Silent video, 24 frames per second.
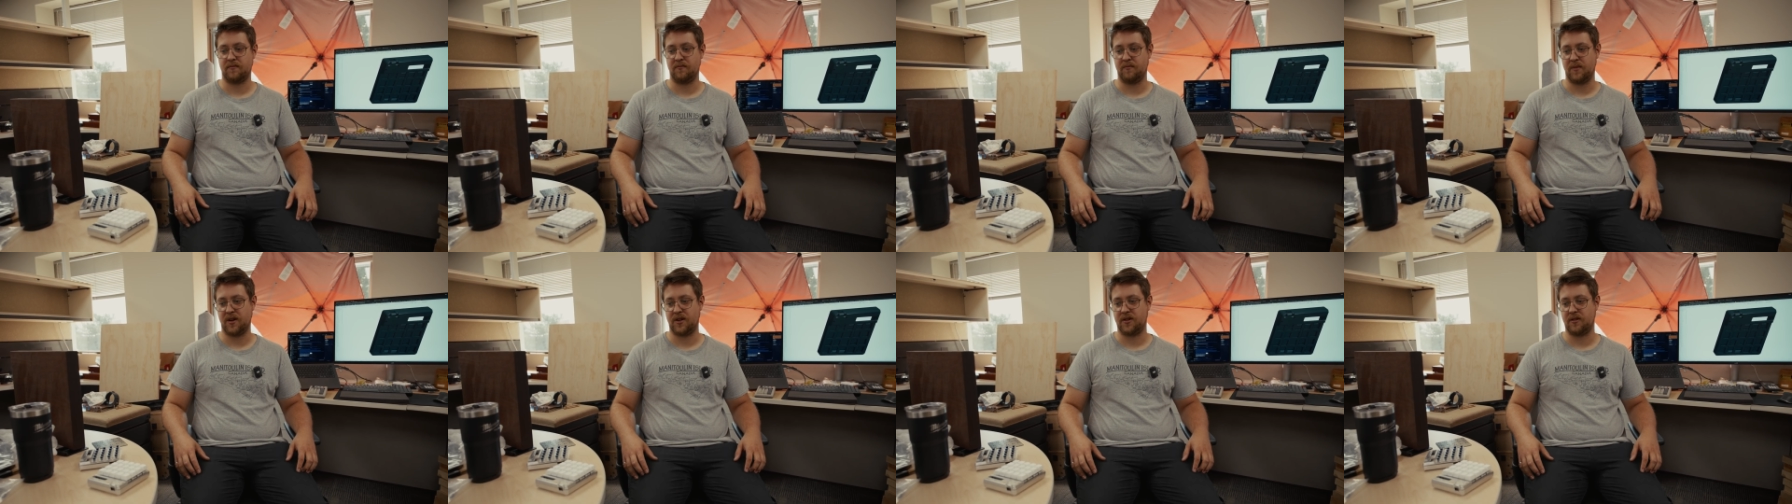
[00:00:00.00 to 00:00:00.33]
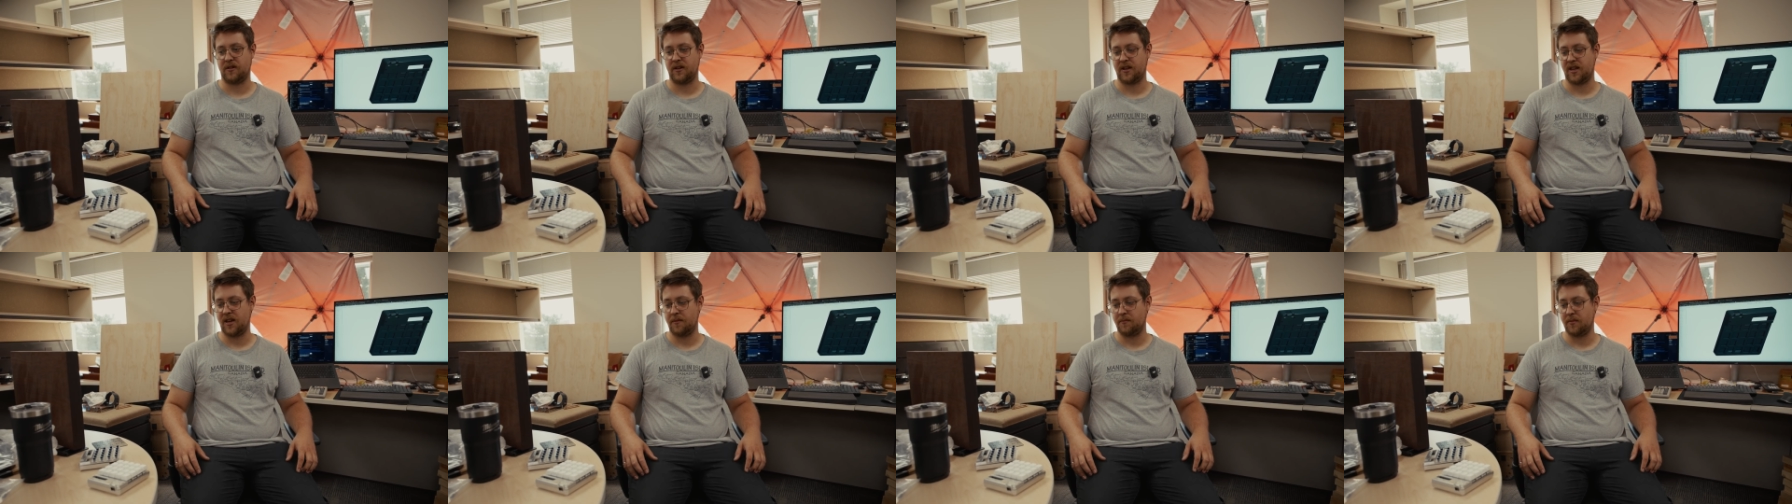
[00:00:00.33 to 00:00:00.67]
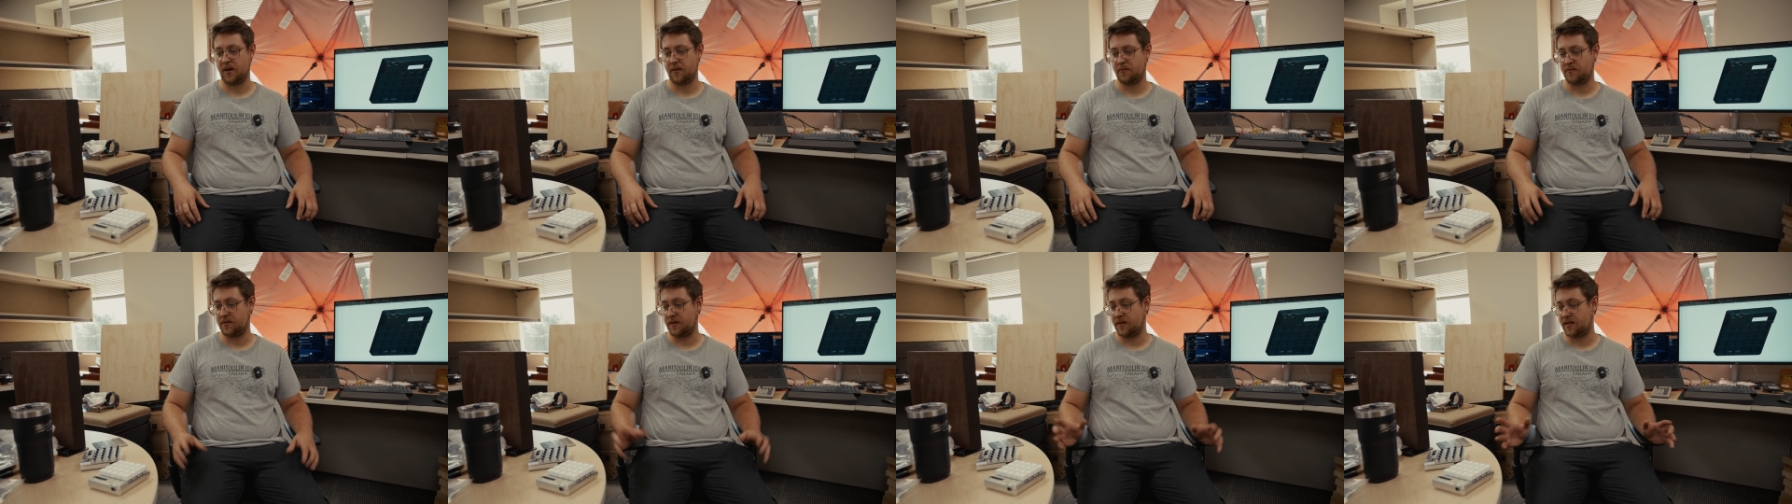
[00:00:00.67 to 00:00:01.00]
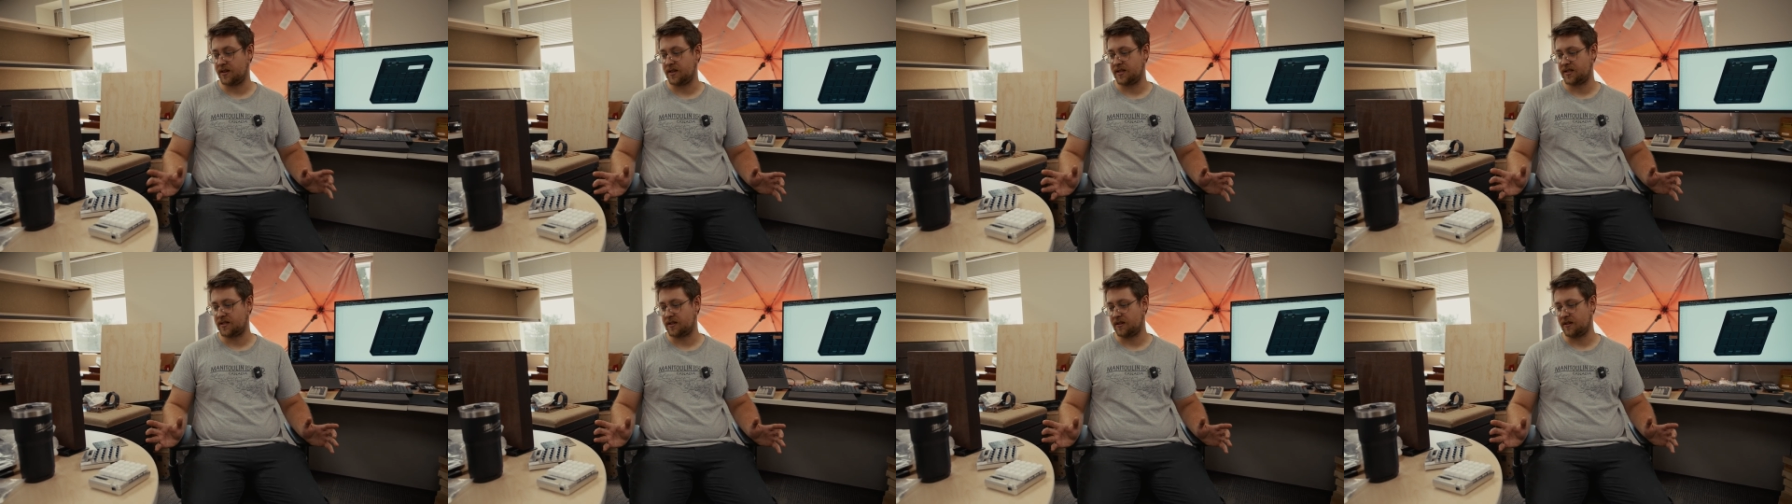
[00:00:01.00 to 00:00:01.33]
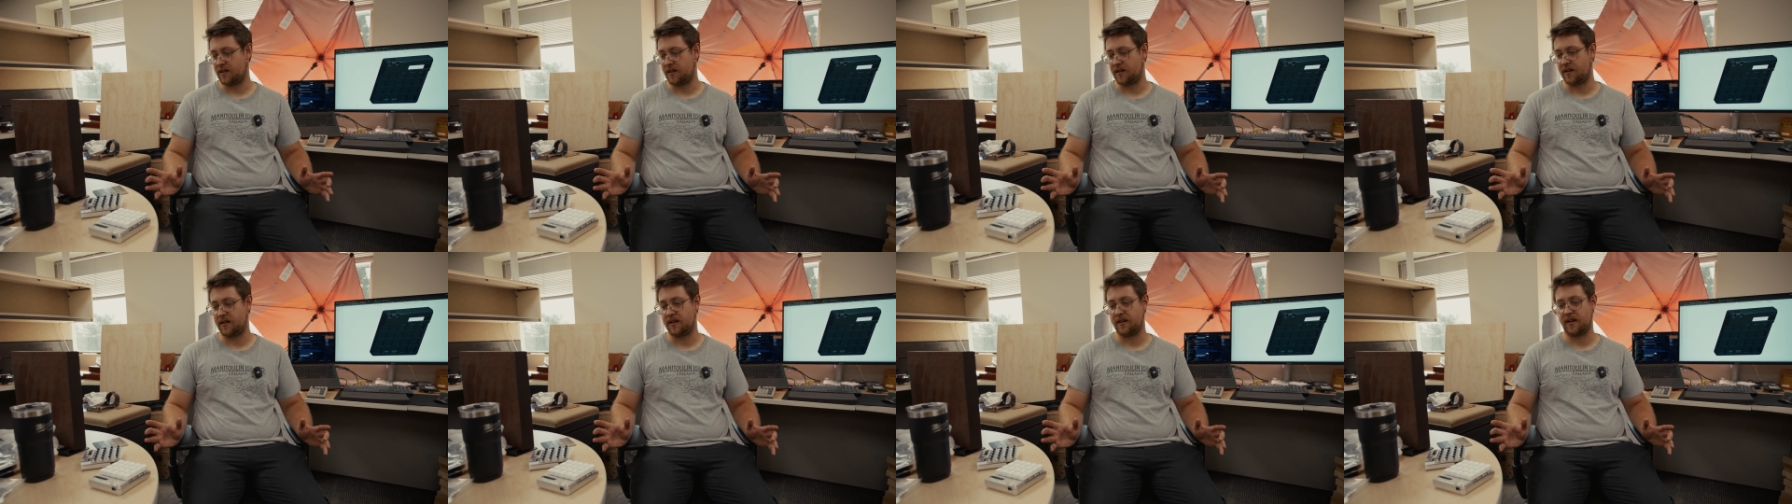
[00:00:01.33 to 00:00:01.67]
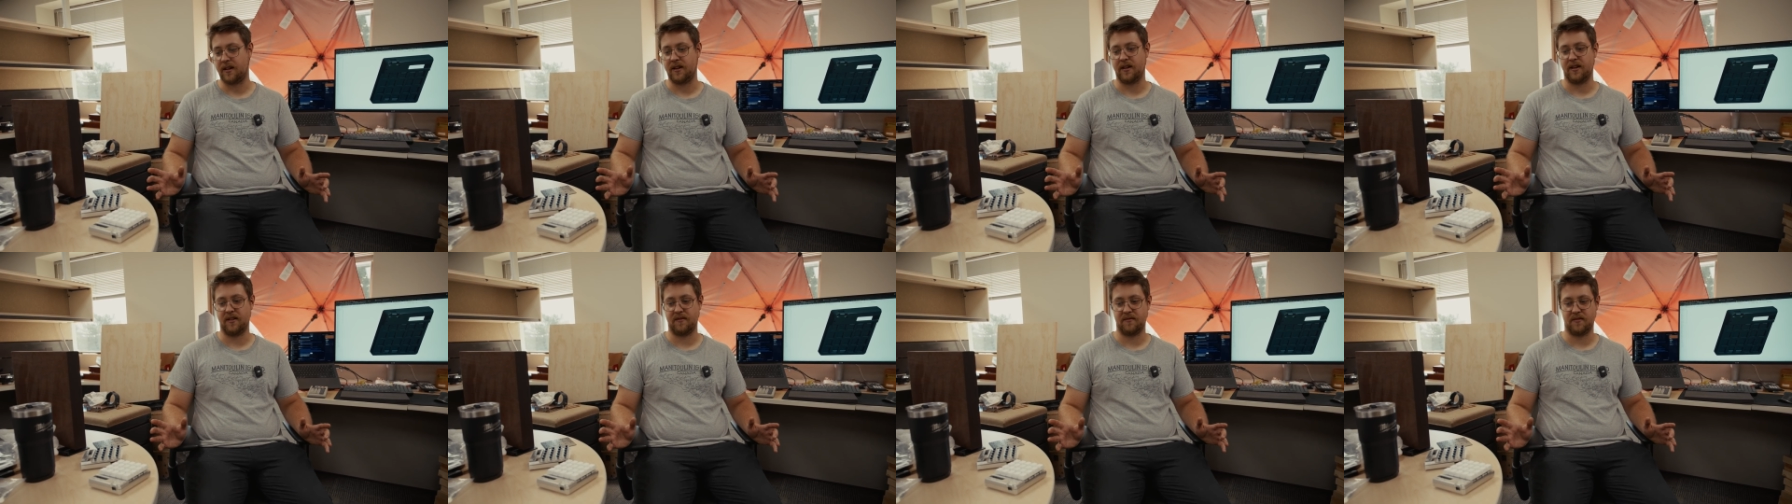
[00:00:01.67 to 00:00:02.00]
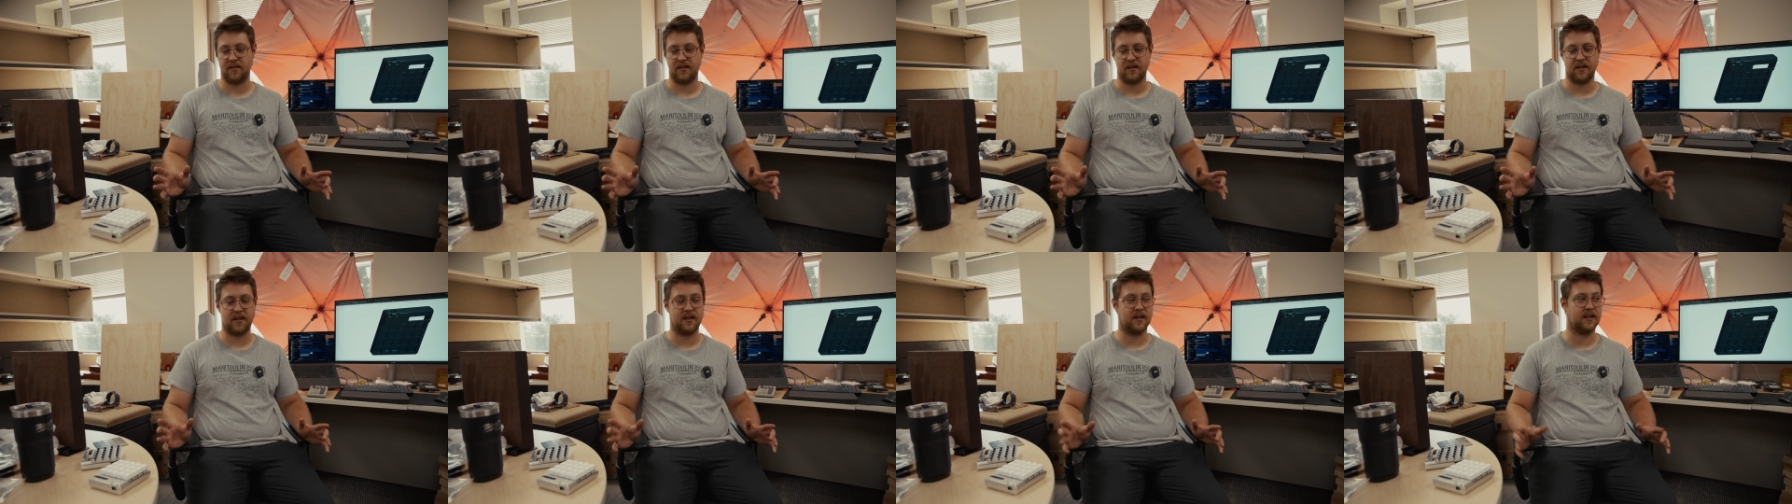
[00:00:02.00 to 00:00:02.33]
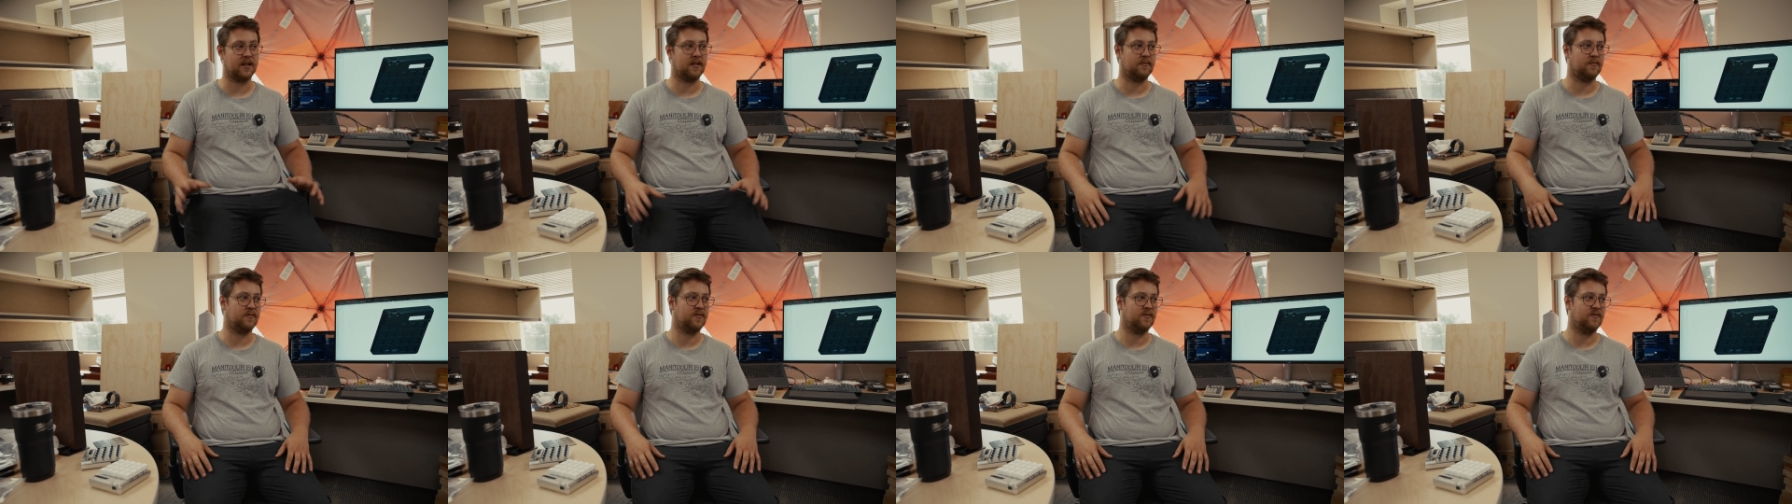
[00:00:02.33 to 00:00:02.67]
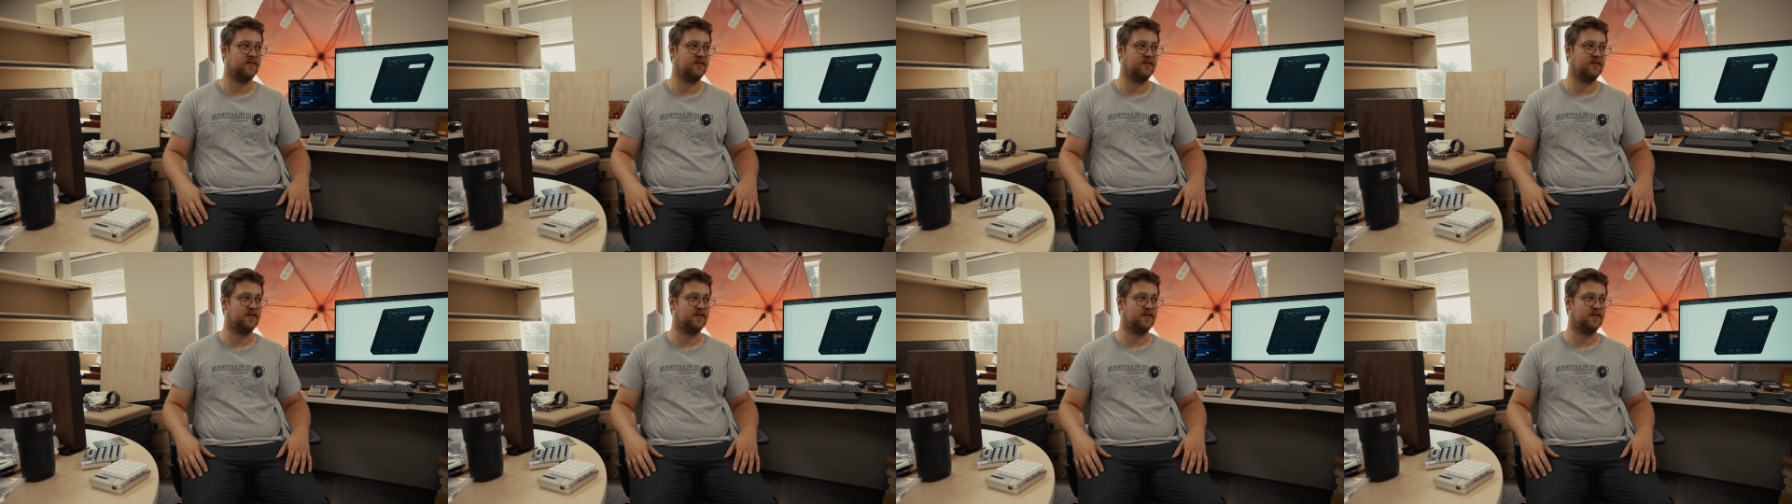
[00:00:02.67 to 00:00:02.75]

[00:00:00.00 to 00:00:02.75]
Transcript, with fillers: Make sure to keep up with us on any of the